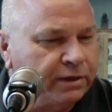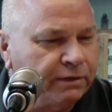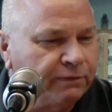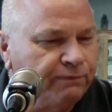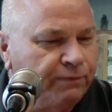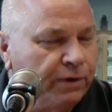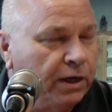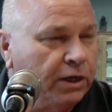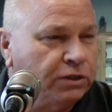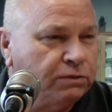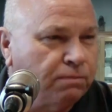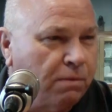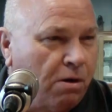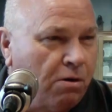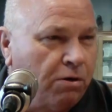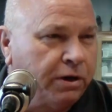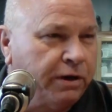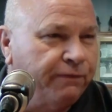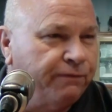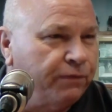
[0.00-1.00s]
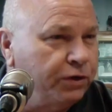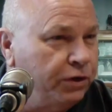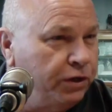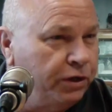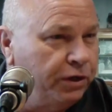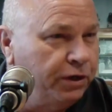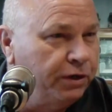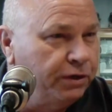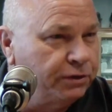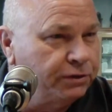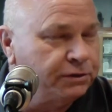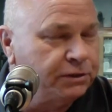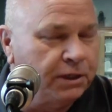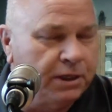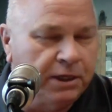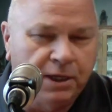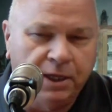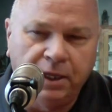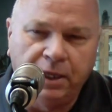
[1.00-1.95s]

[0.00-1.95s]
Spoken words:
at the Village Market for years.